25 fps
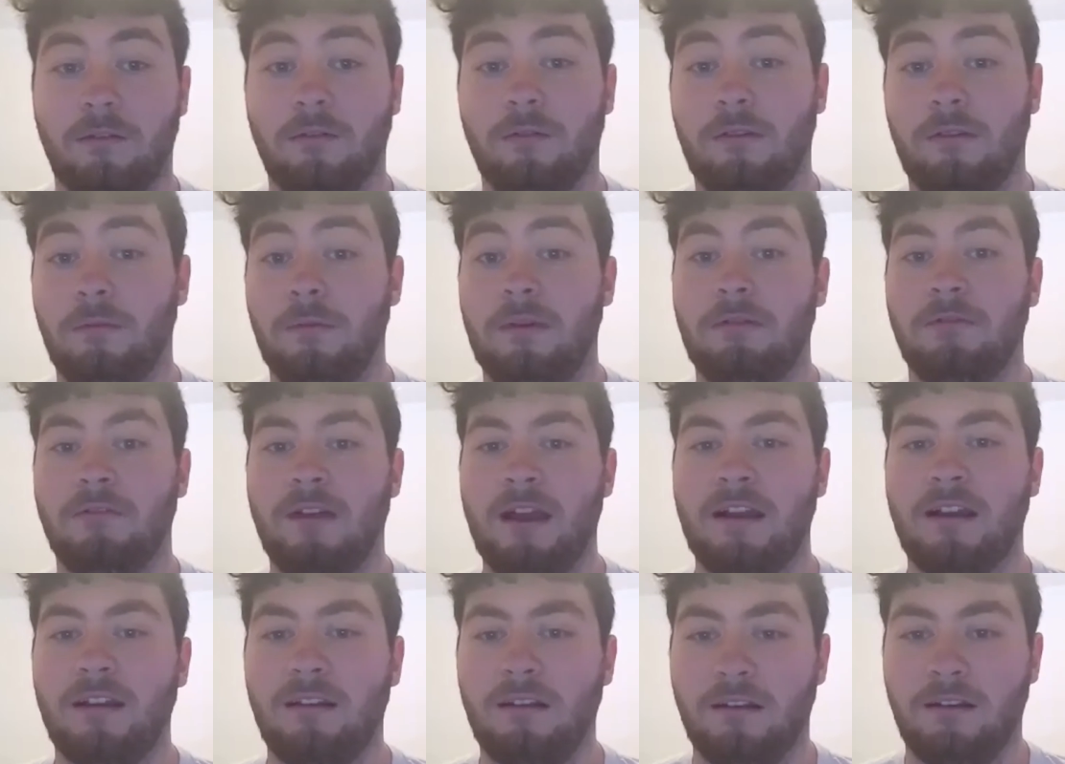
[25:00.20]
that we
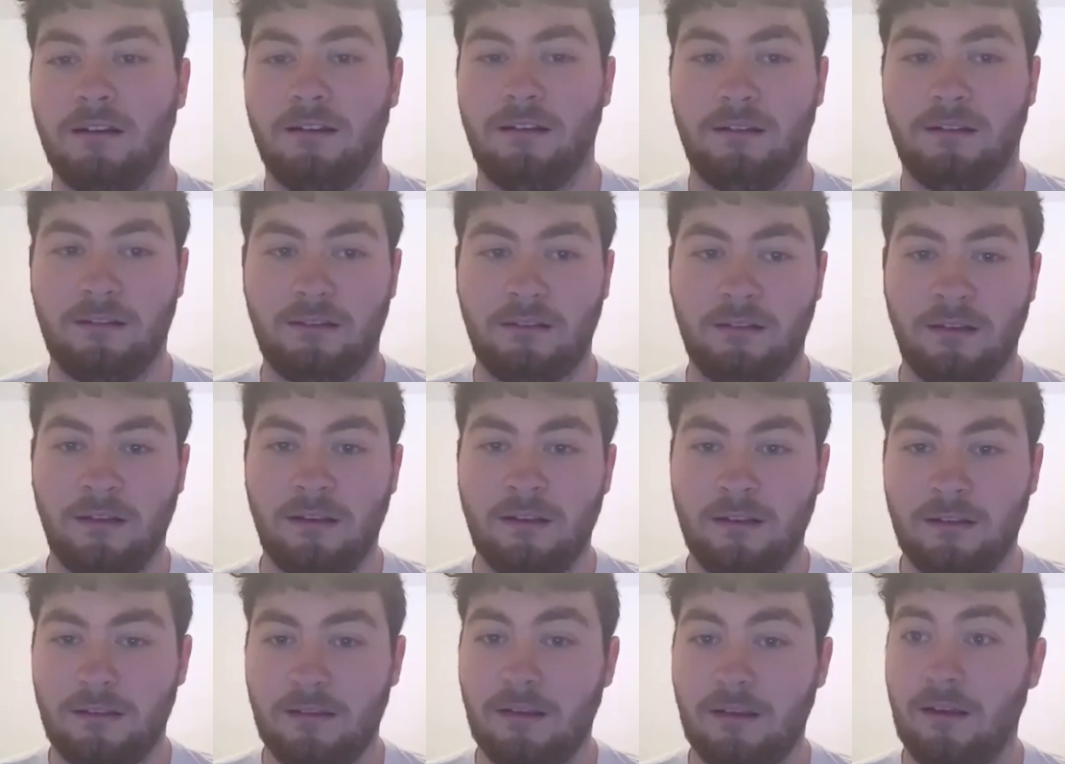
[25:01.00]
recognise
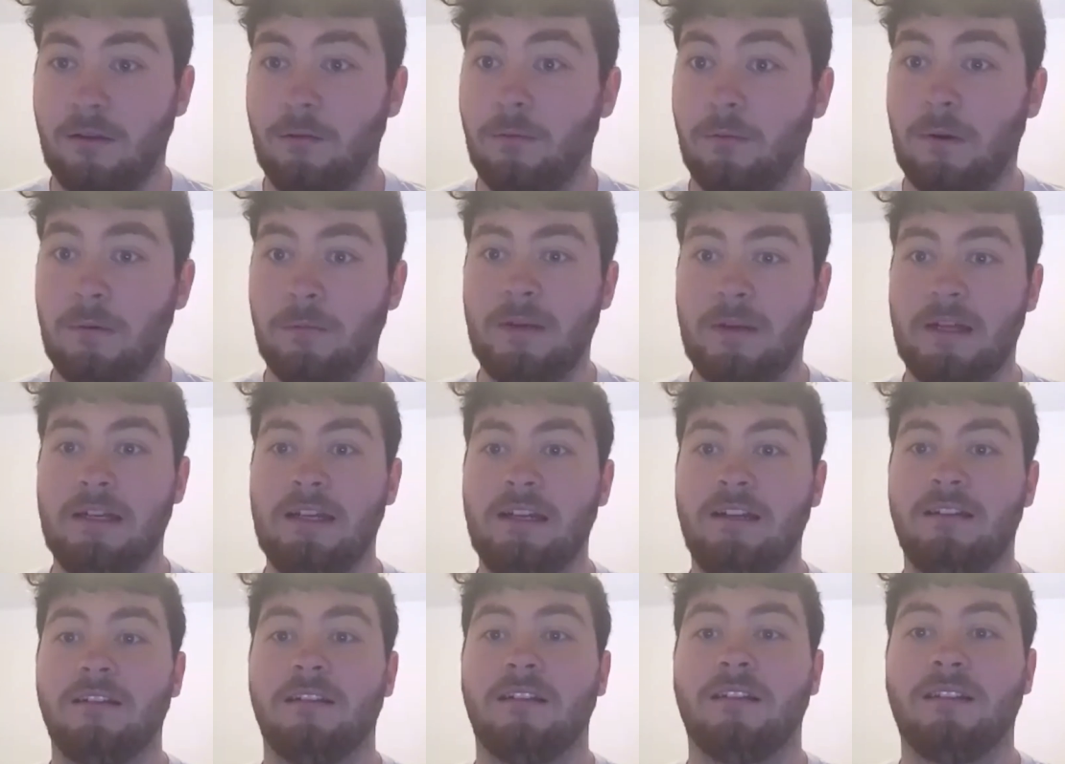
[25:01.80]
when we
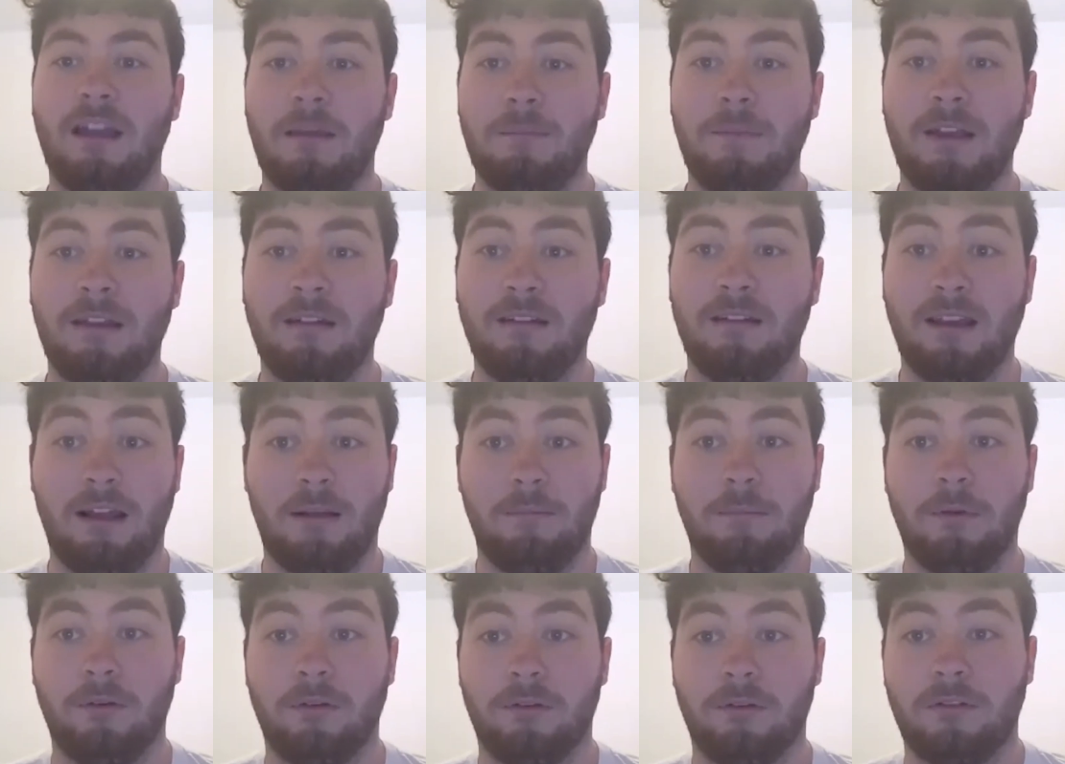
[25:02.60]
need to step in to
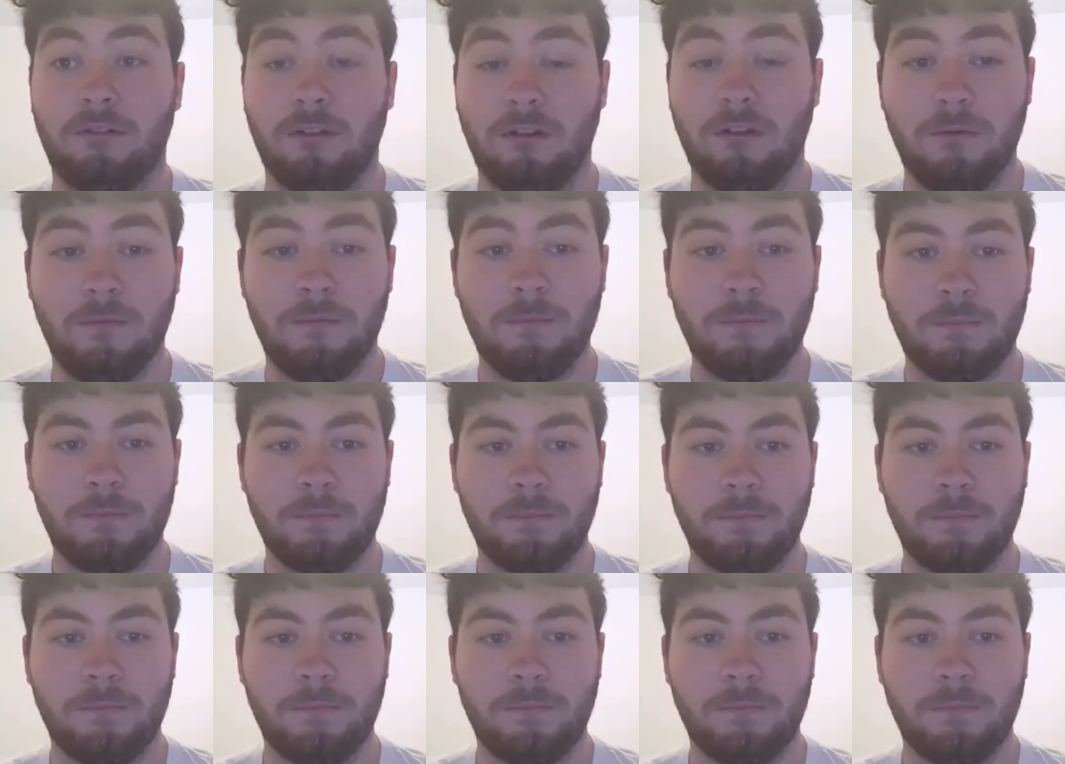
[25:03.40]
help others too.